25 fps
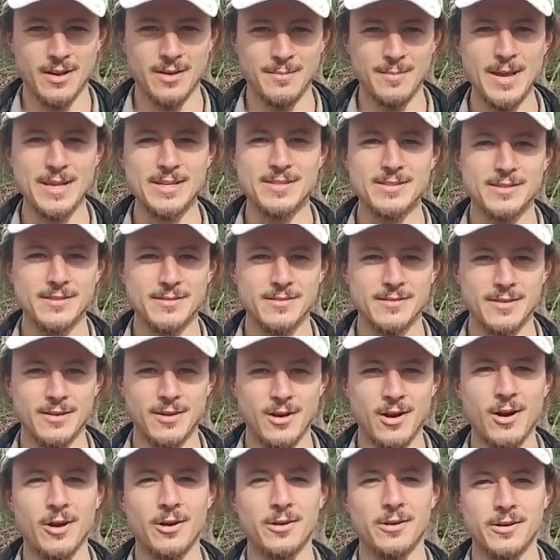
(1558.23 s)
It makes it
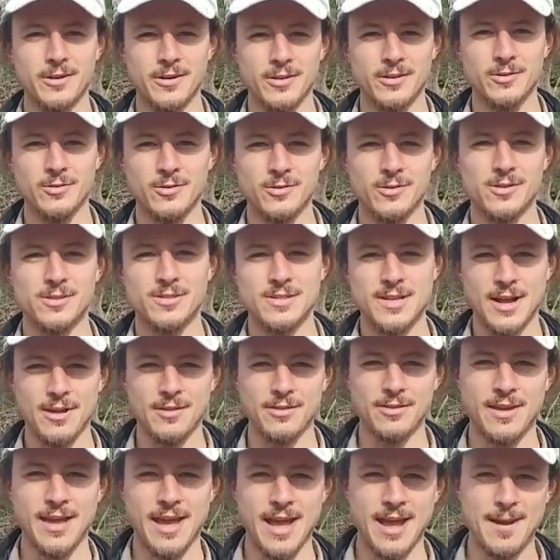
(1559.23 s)
harder to do the stealth